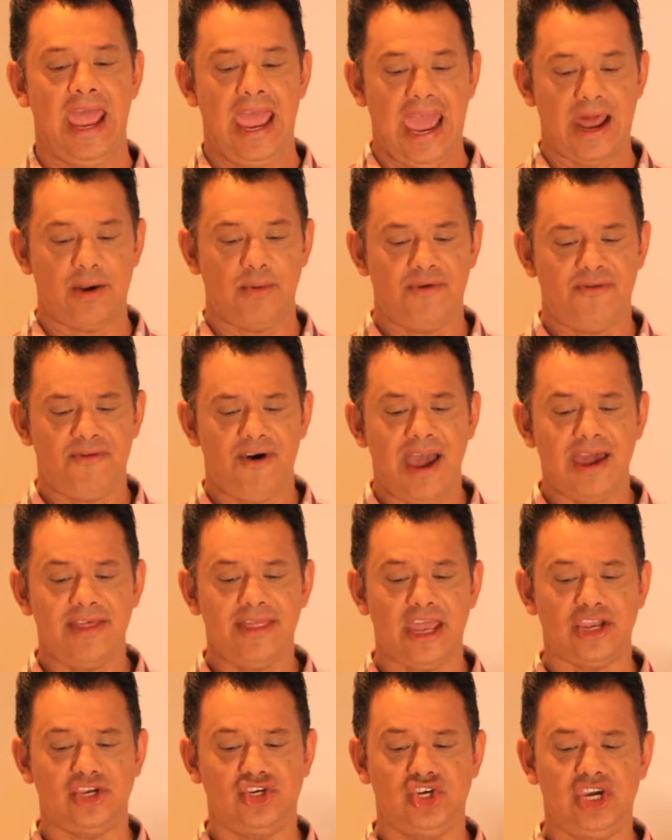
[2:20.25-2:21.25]
And we find
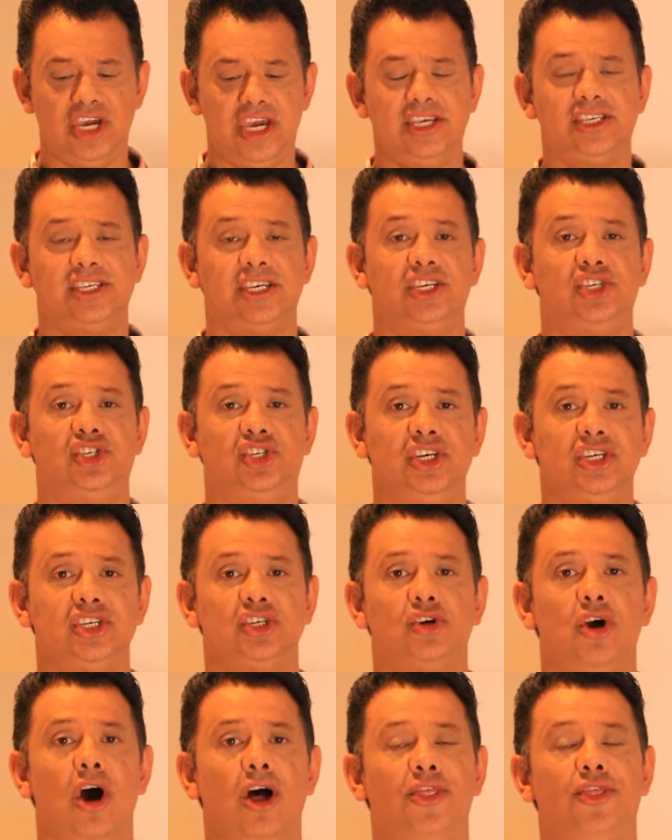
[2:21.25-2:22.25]
that Jesus
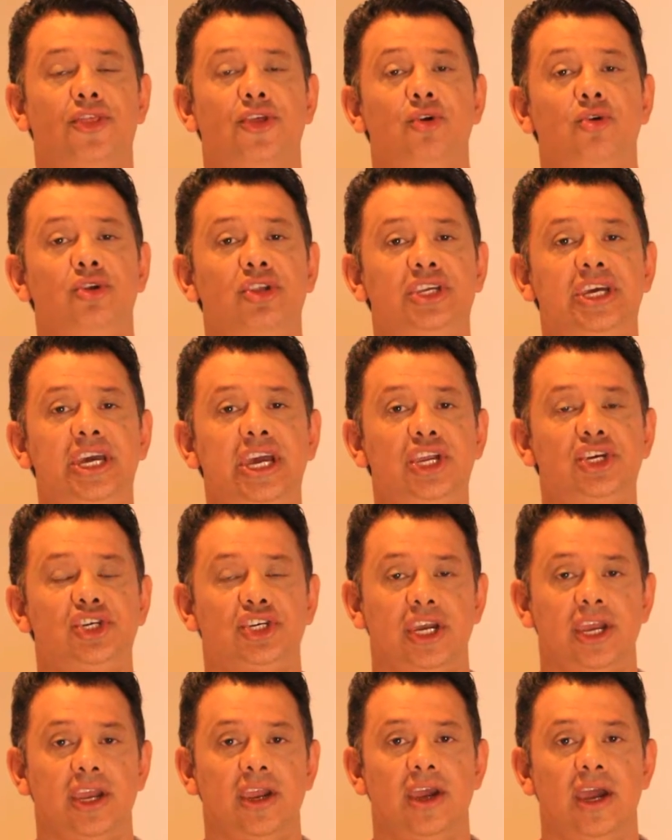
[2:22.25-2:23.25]
just got through
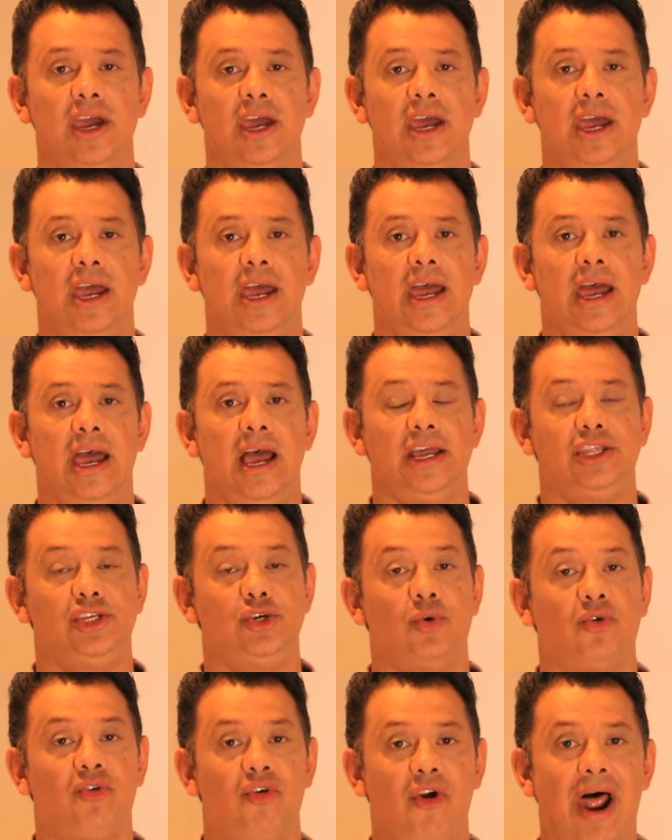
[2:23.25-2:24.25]
teaching to
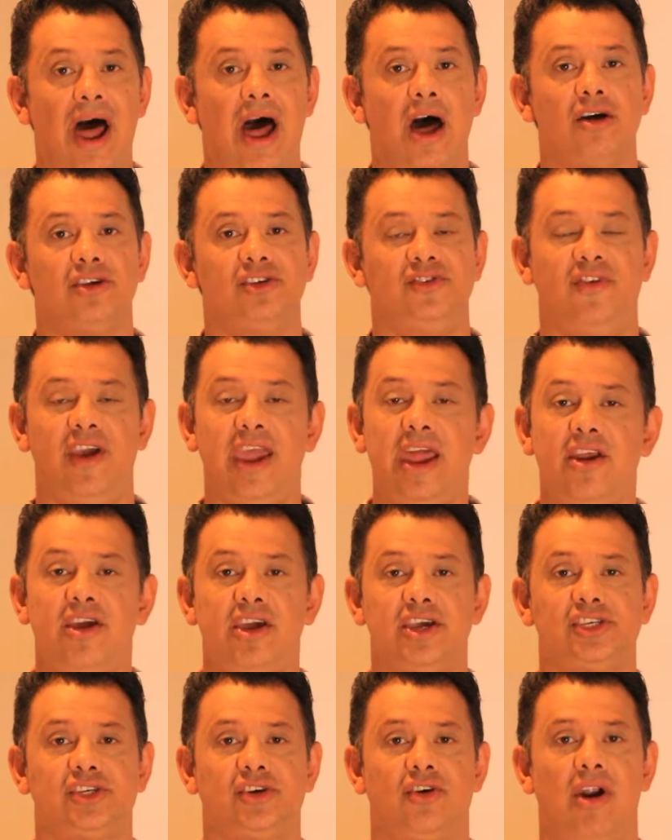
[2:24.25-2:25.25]
crowds,
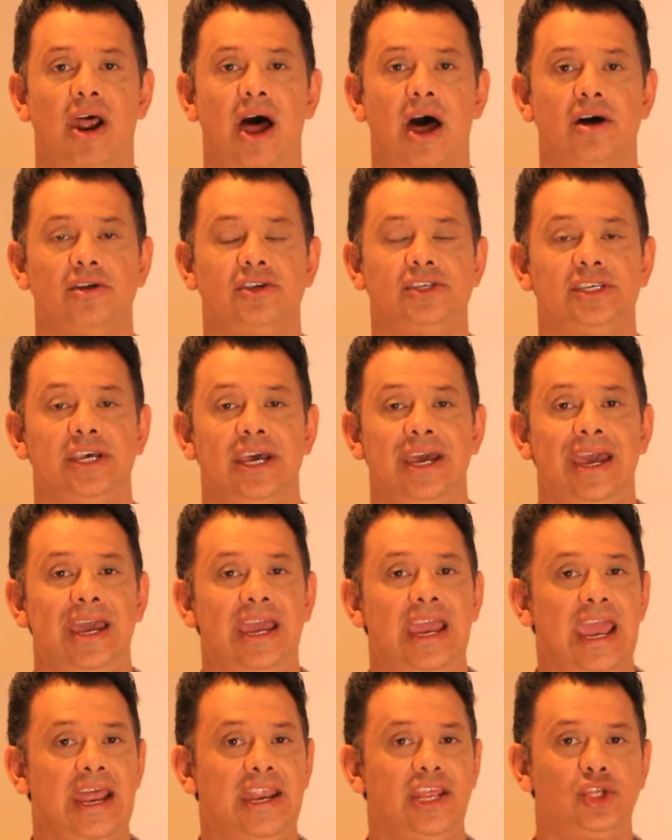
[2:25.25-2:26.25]
various crowds,
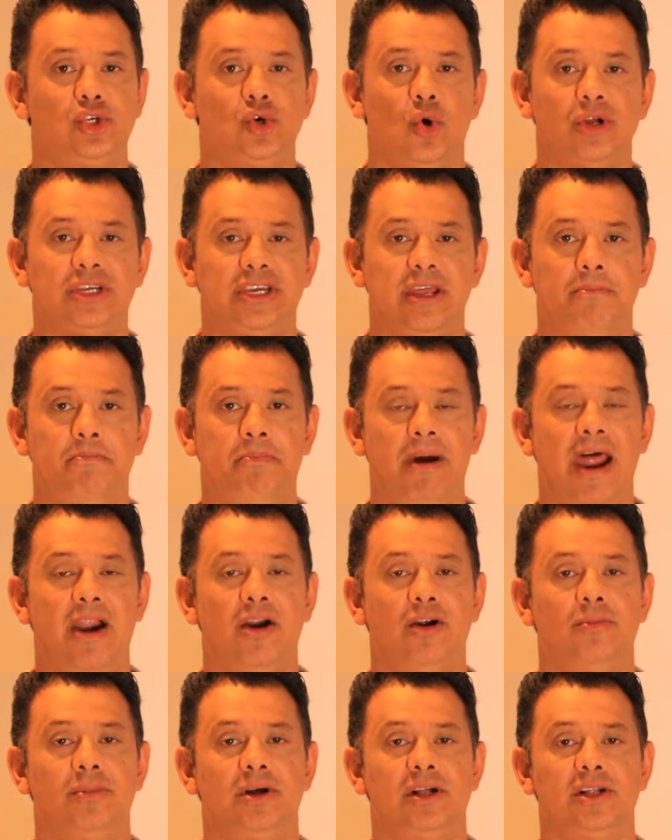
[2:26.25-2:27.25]
and he taught in
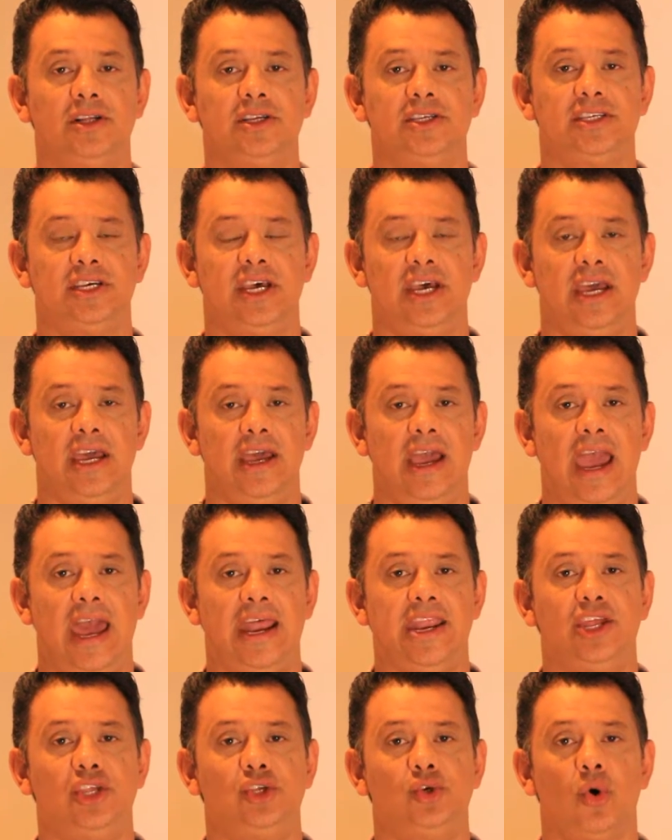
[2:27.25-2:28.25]
parables,
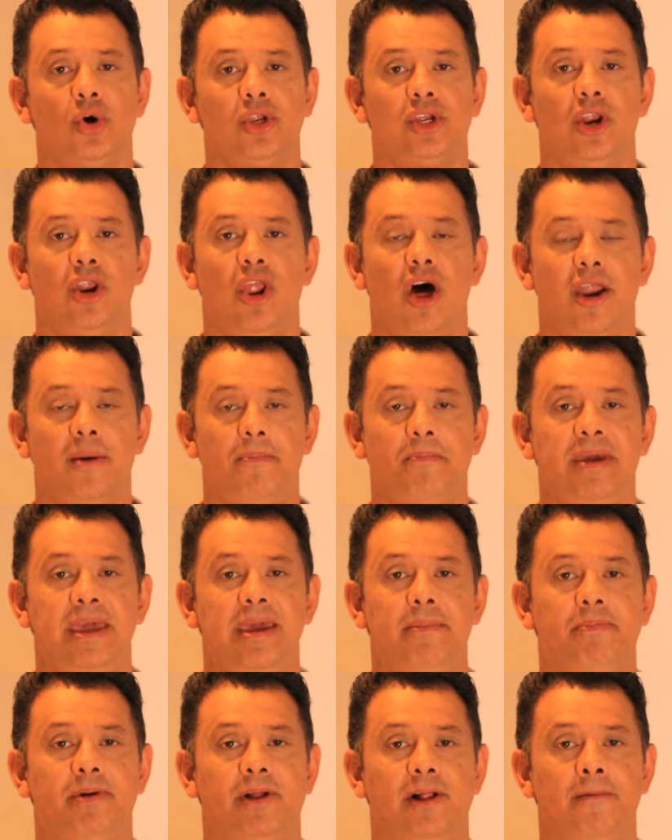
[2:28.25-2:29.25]
and he taught a lot of
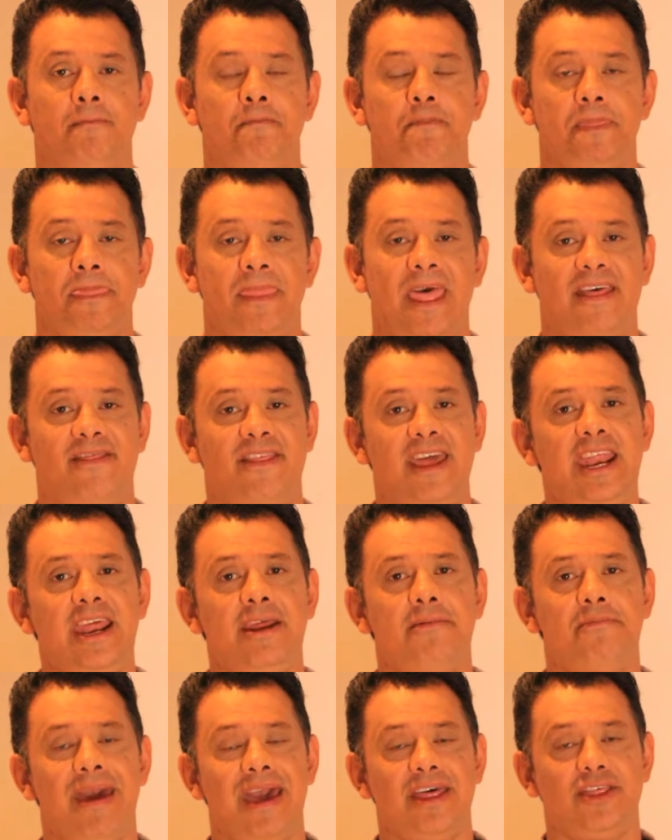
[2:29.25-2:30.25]
people. And then
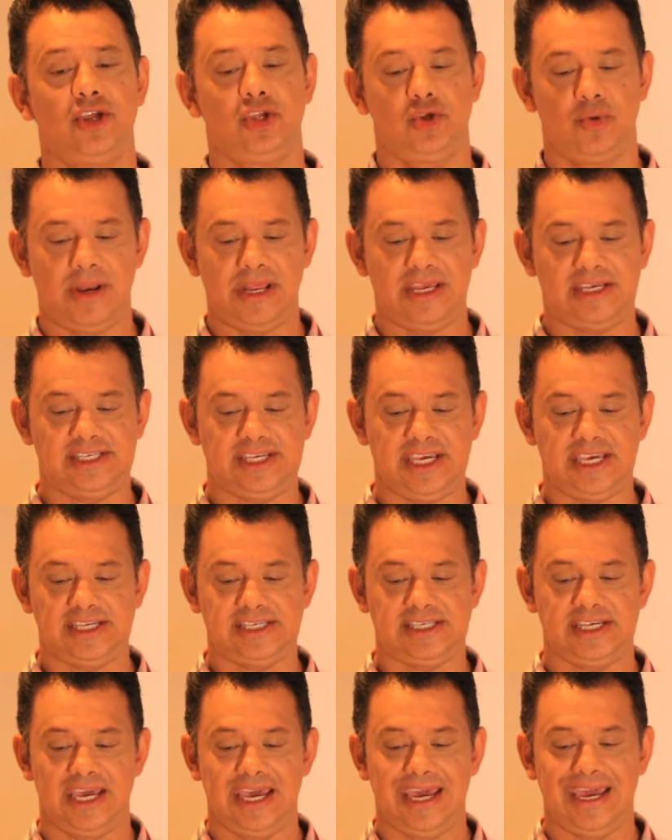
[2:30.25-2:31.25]
in Matthew
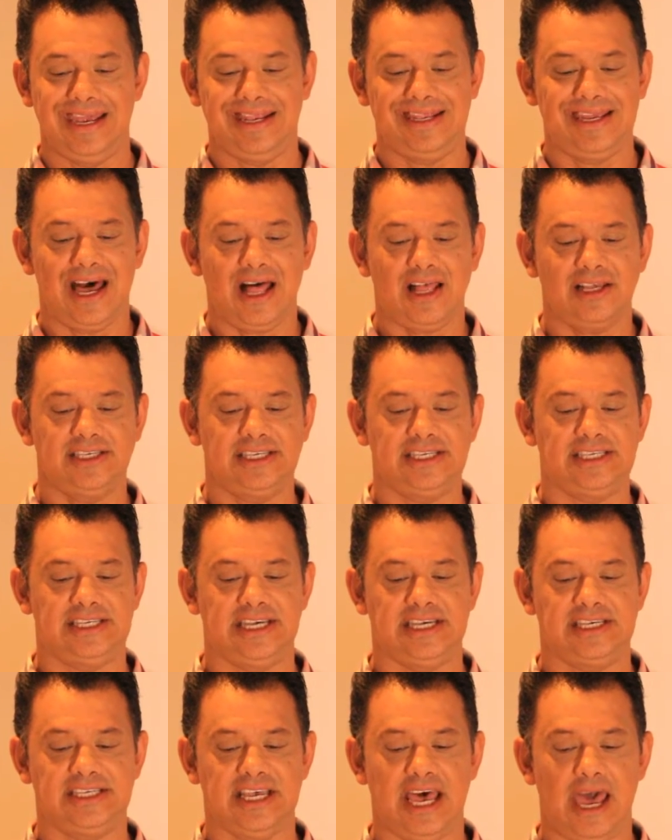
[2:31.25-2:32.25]
26, he tells his
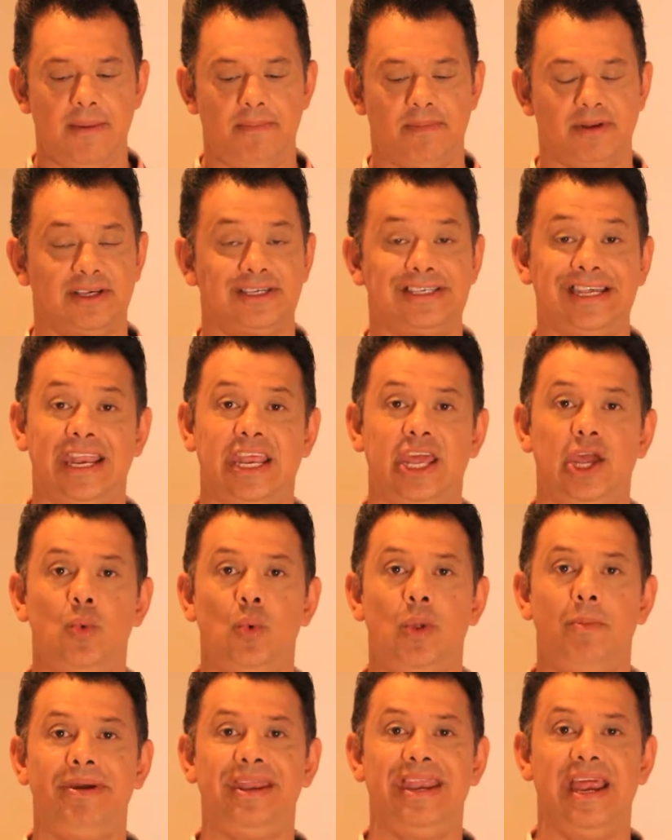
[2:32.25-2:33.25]
disciples that he
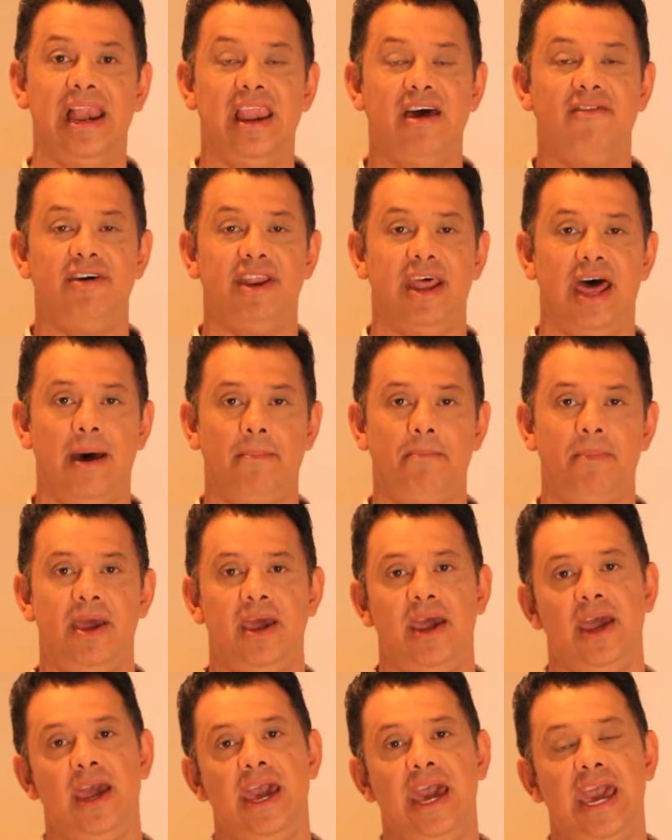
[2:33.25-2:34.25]
will be delivered up,
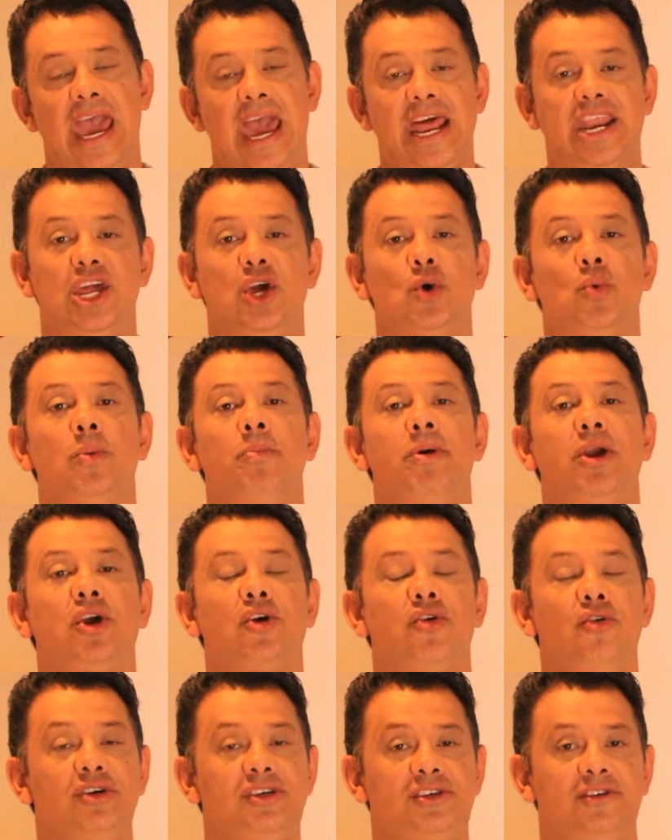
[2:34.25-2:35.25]
and he will be
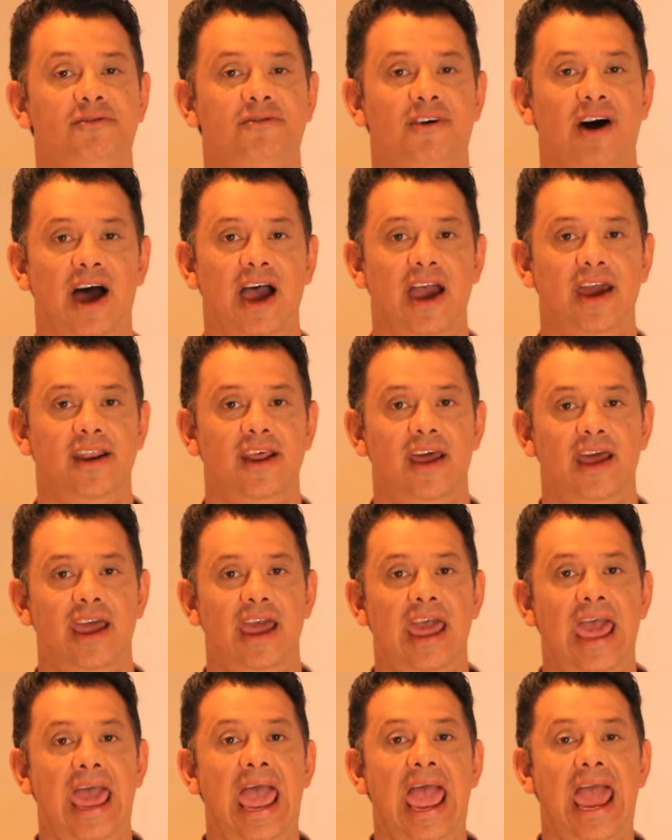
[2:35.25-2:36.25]
crucified,
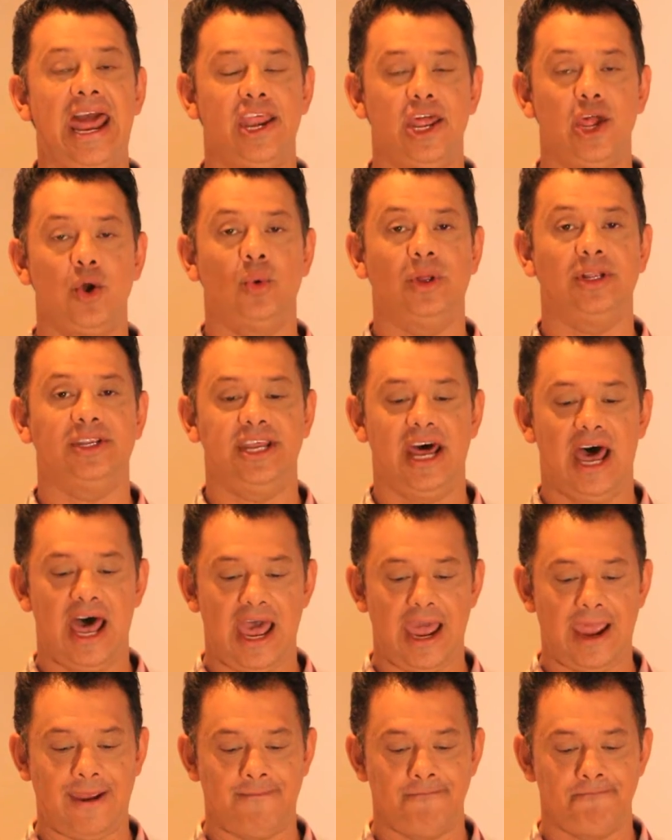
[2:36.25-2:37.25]
and he will
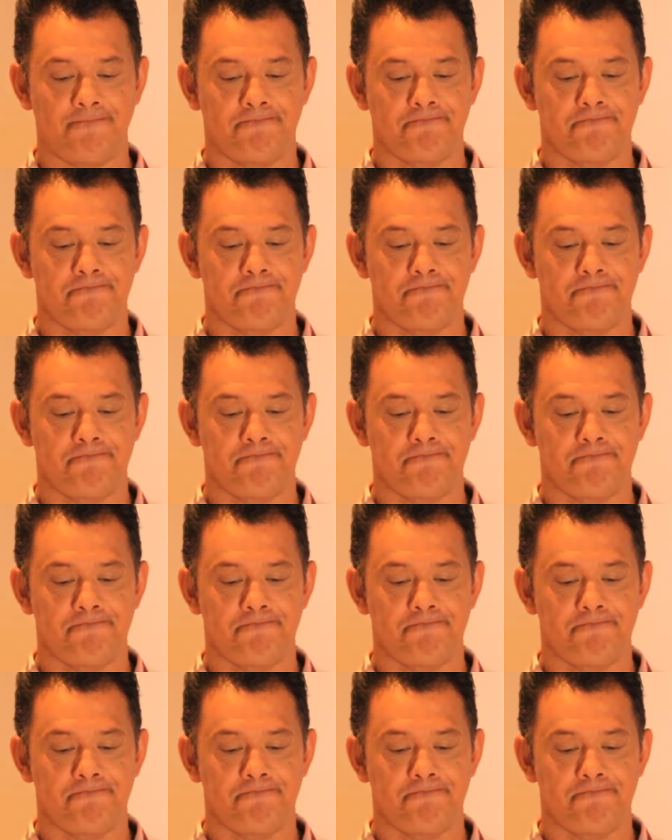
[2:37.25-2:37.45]
die.